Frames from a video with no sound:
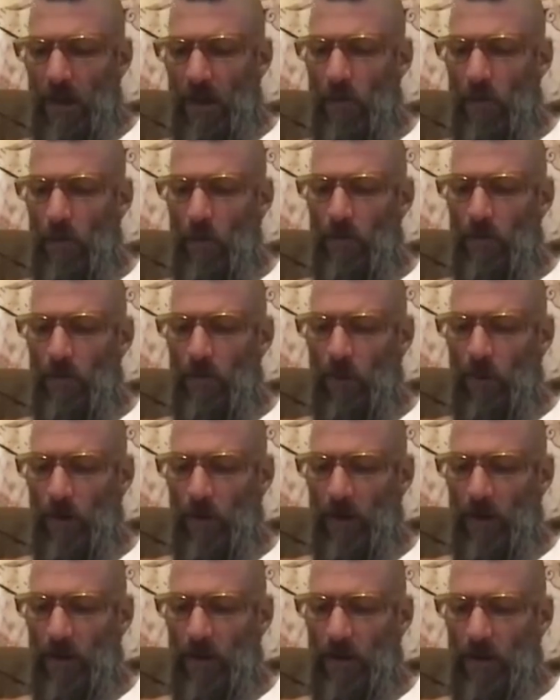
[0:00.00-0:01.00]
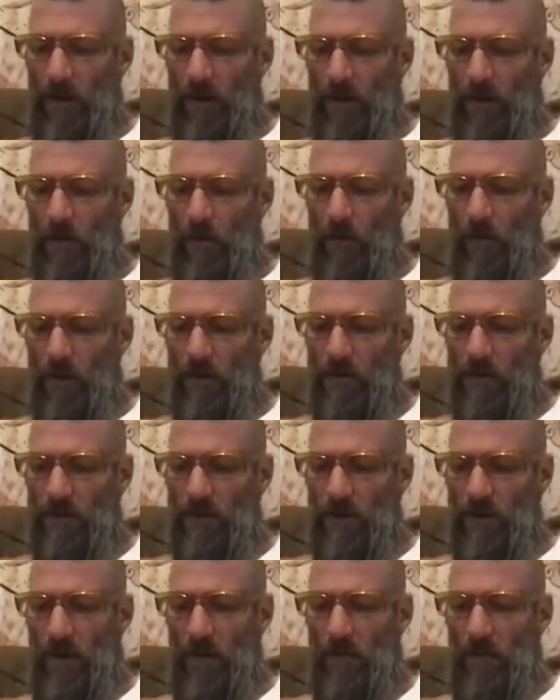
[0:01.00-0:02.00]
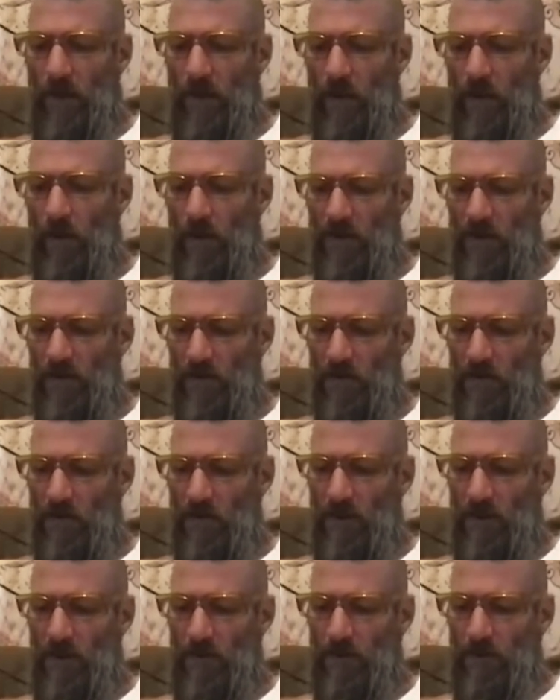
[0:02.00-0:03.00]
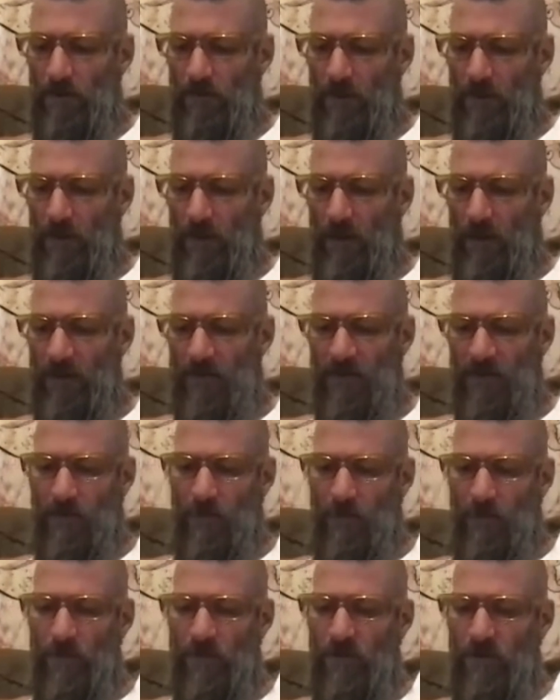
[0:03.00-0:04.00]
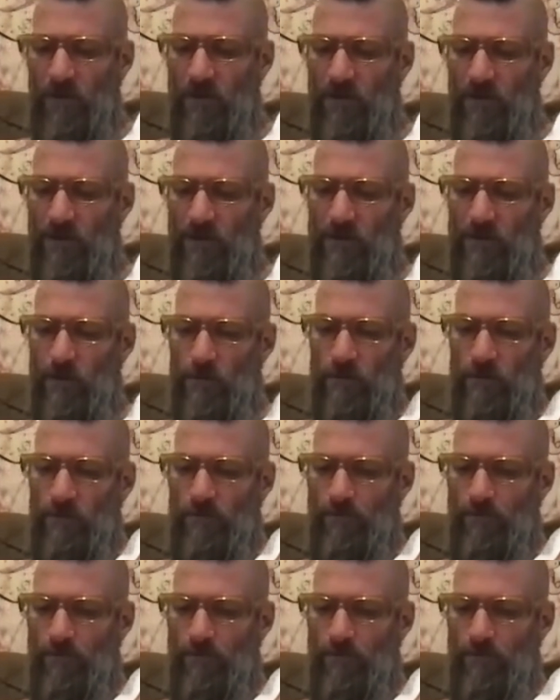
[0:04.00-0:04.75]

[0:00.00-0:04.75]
At one point, Maya walked up to me. I suppose you're leaving too.